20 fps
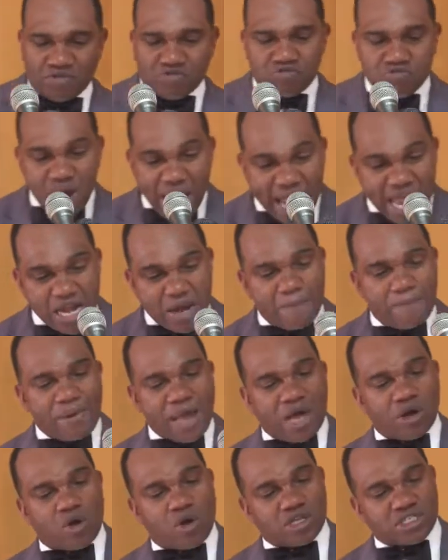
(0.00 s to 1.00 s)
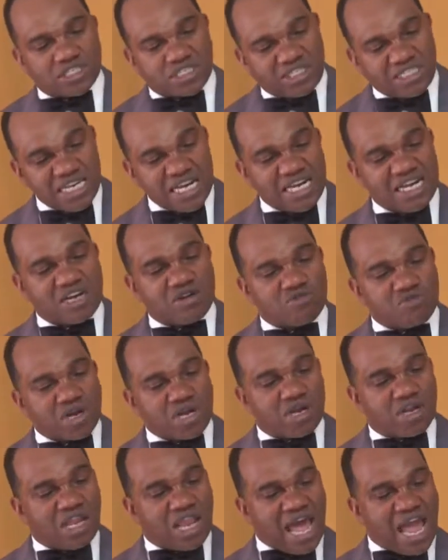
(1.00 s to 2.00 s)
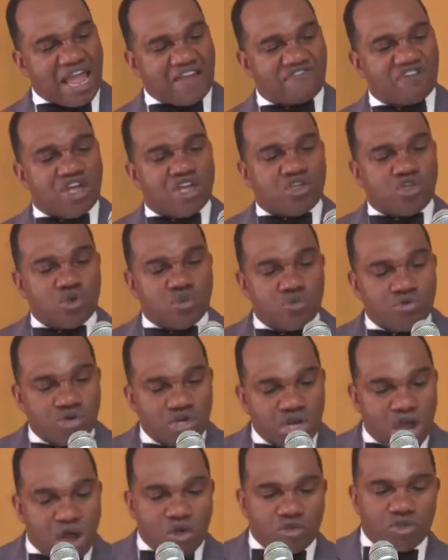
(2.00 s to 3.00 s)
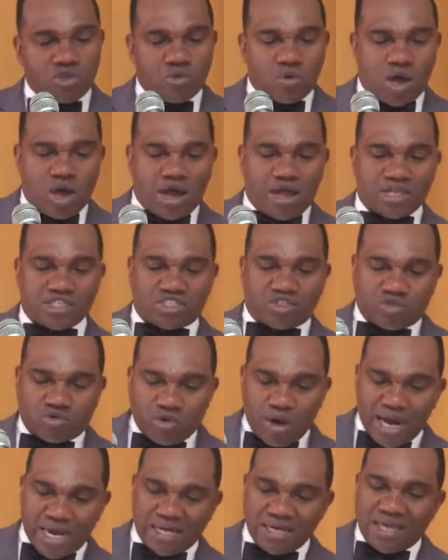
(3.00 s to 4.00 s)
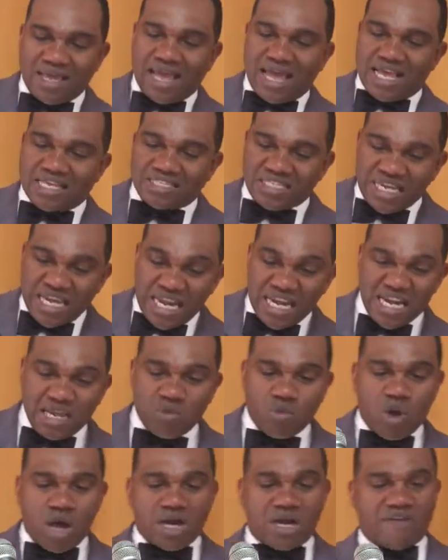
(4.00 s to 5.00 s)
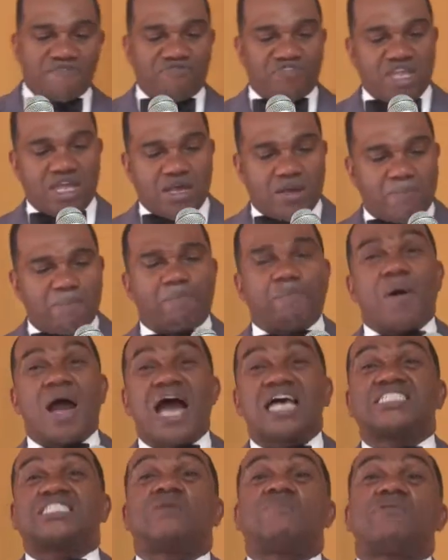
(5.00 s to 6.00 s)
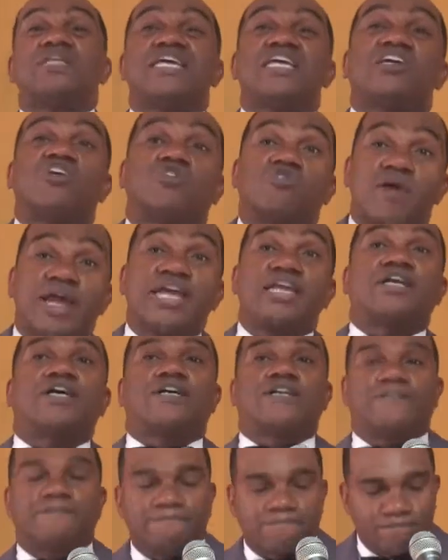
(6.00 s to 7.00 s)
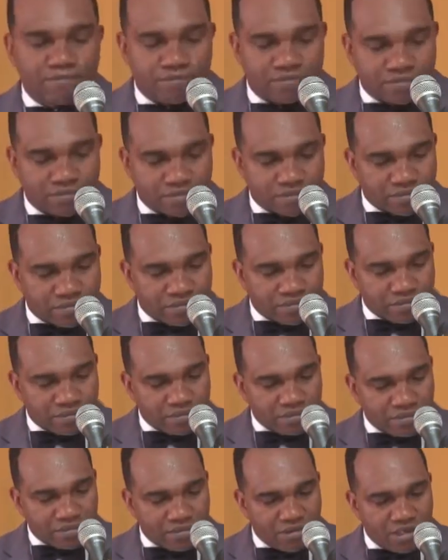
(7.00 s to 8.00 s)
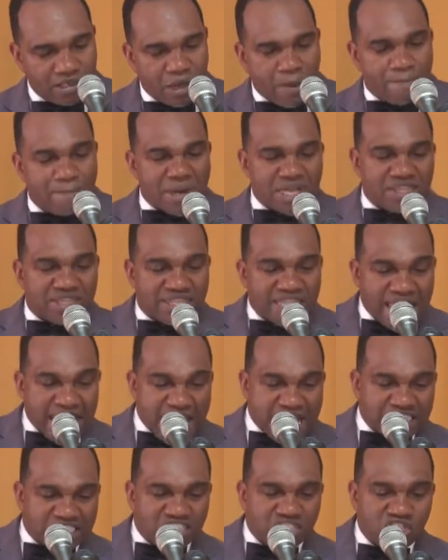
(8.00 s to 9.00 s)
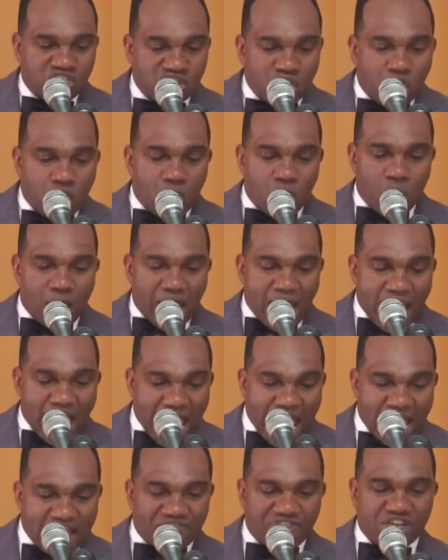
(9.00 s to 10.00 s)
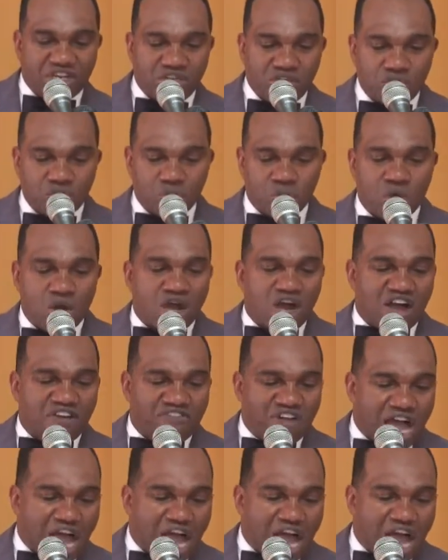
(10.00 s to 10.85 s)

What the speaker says: read about, or seen in real life. You know you are as great as any one of them, possibly greater. But there's no avenue of